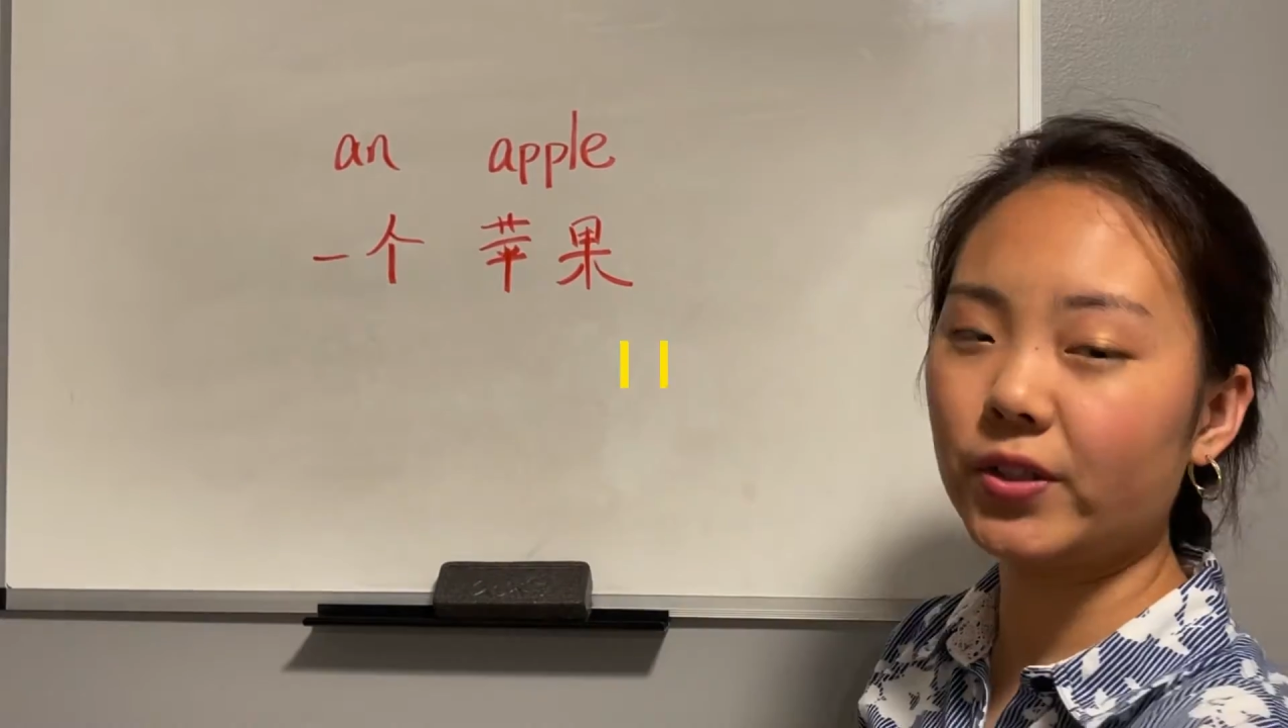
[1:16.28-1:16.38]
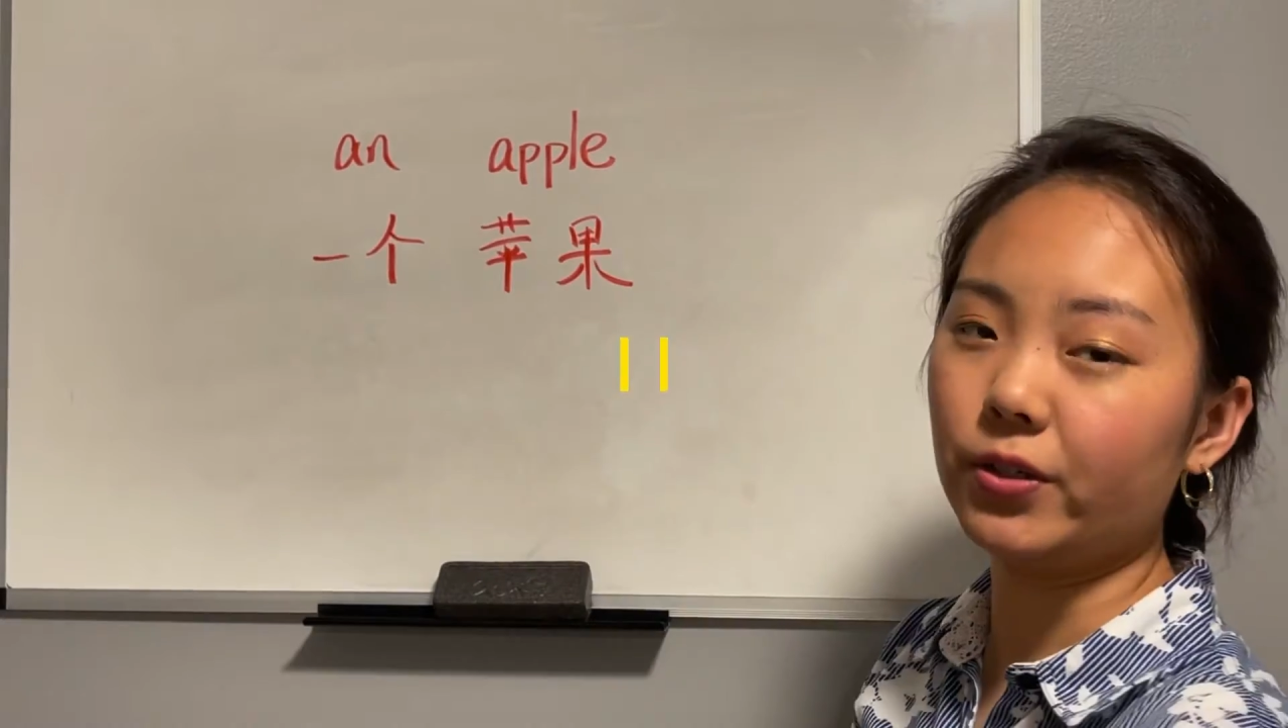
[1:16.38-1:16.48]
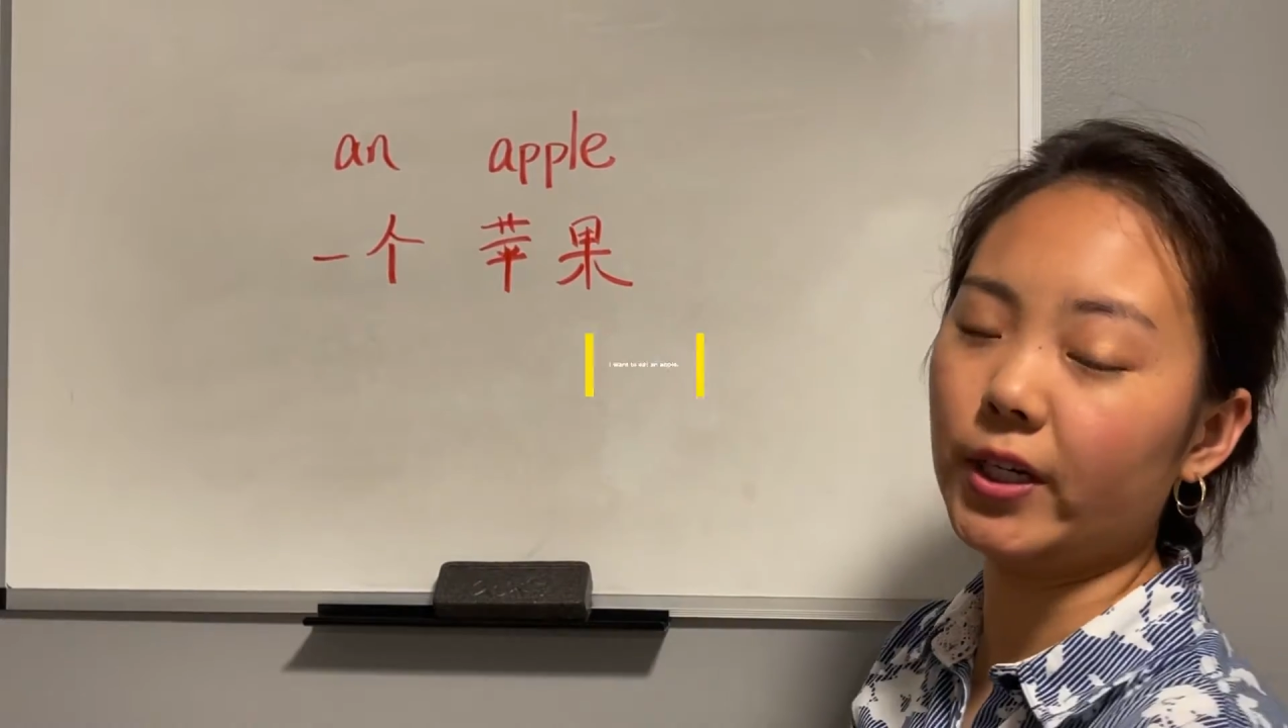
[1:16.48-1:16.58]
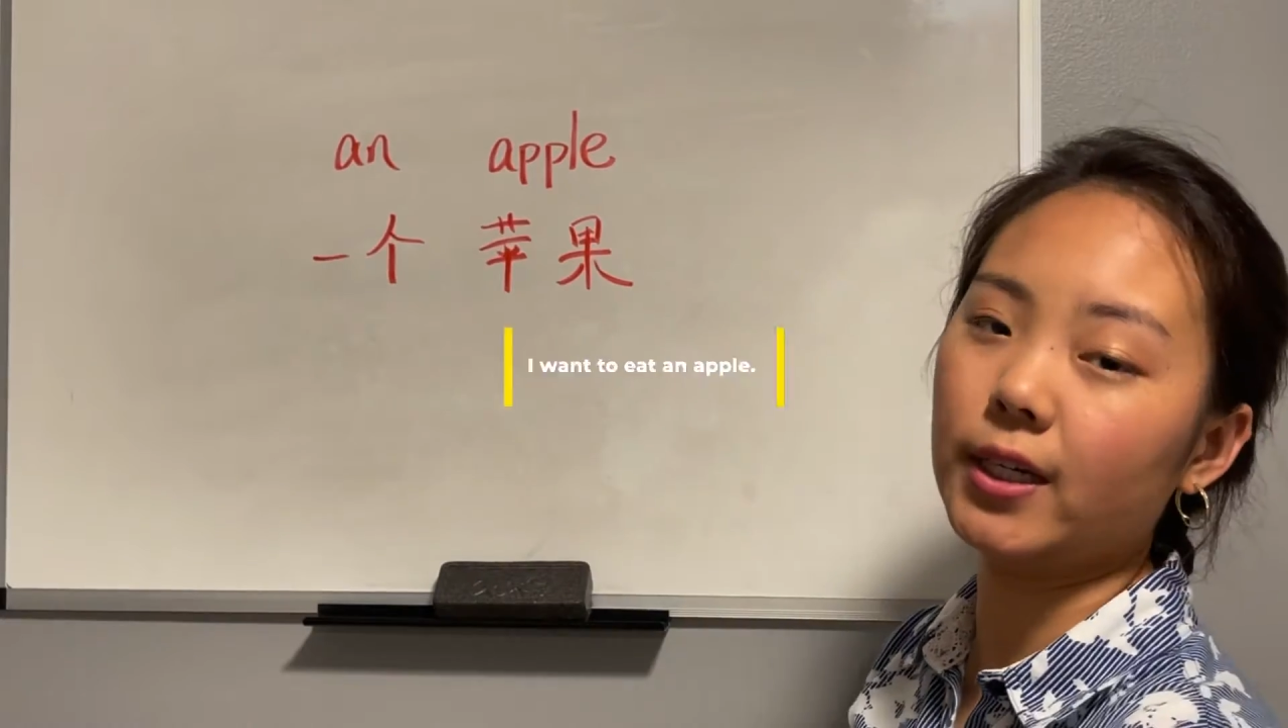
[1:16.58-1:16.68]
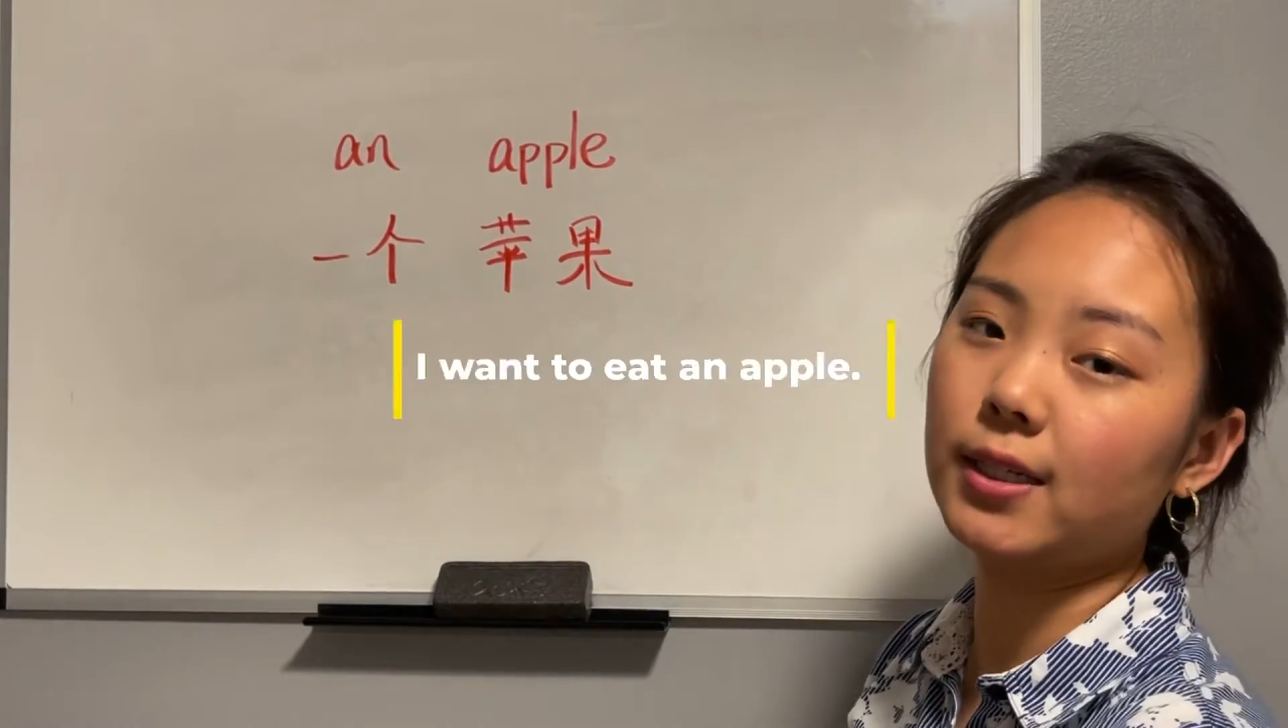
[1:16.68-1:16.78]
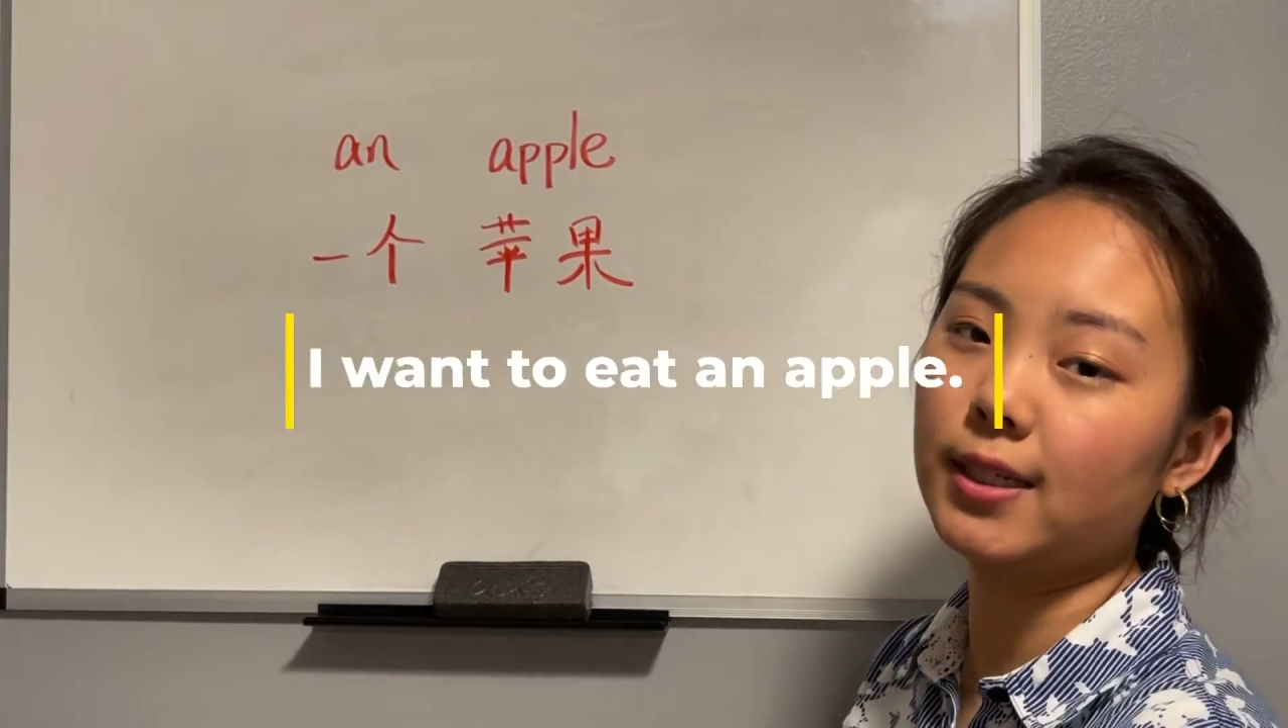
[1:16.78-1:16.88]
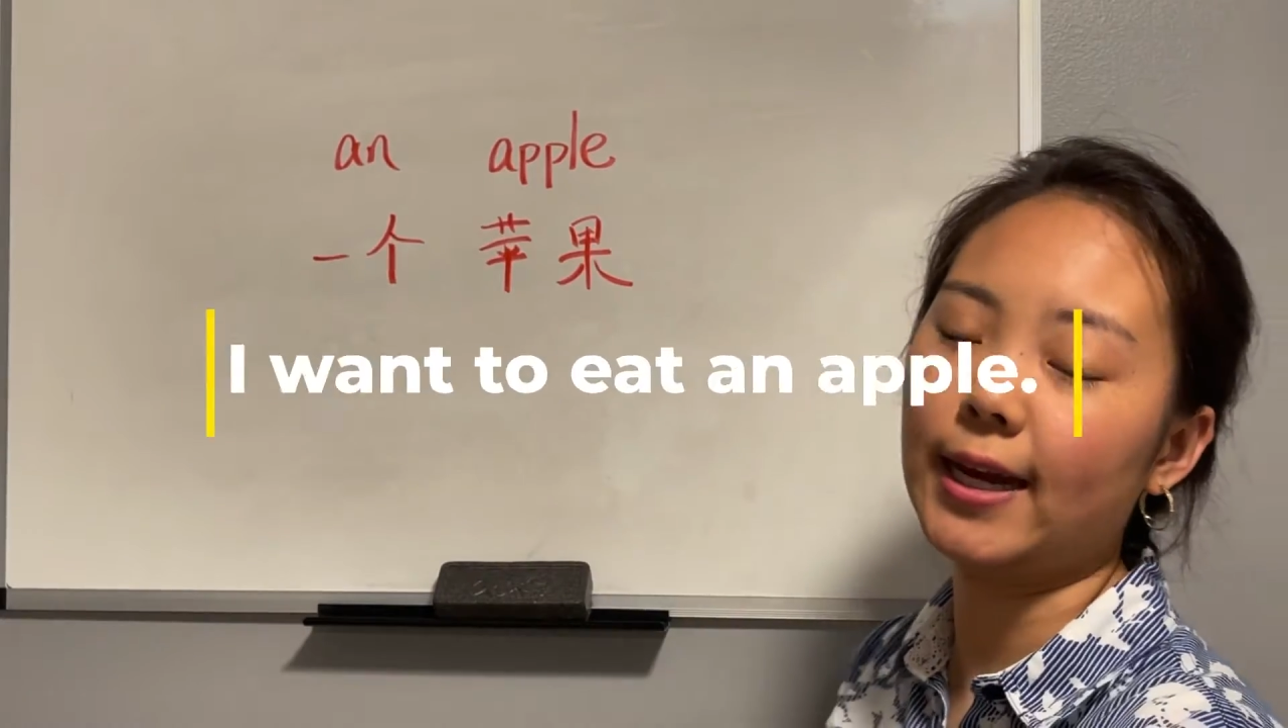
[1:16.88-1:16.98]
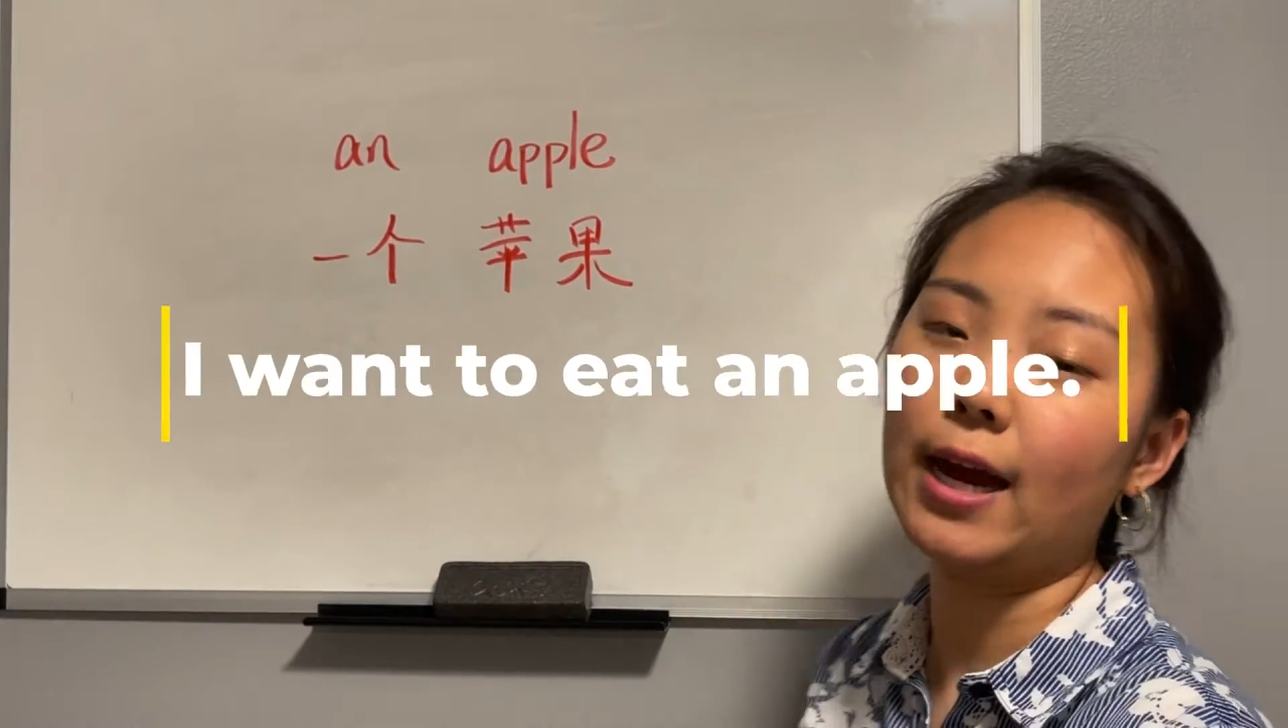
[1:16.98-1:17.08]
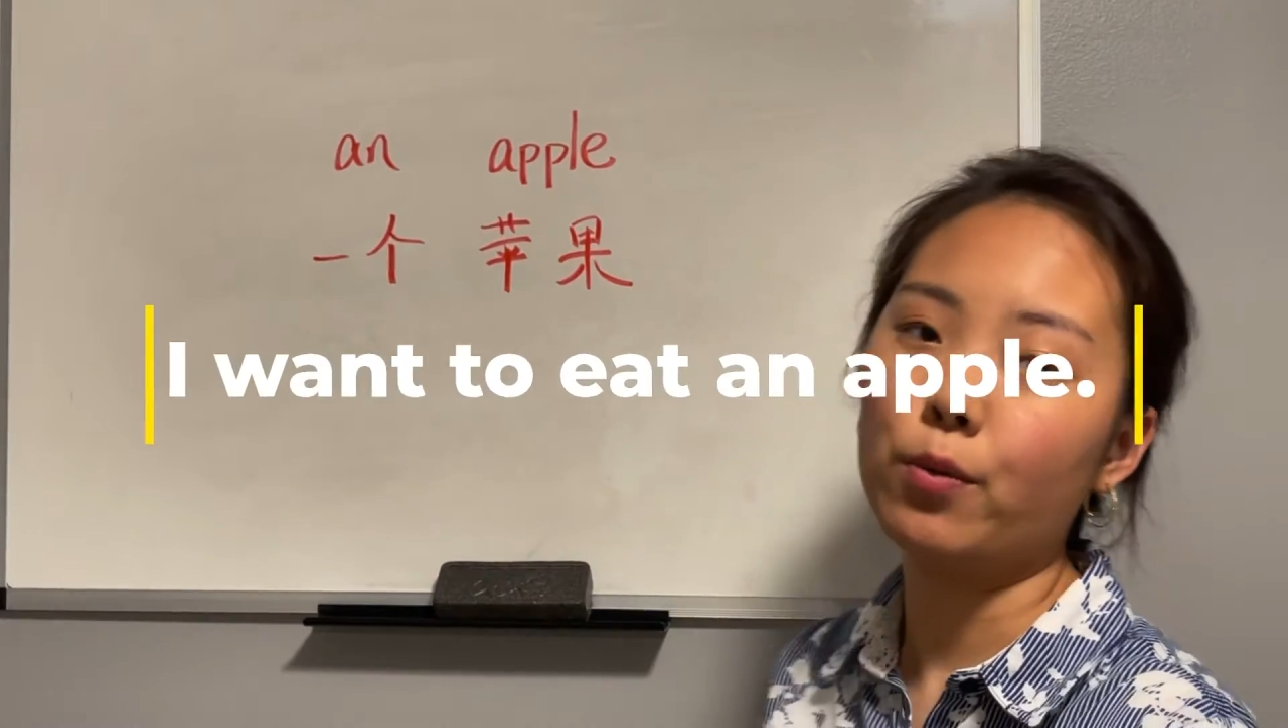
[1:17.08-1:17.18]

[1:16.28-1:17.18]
So you can say,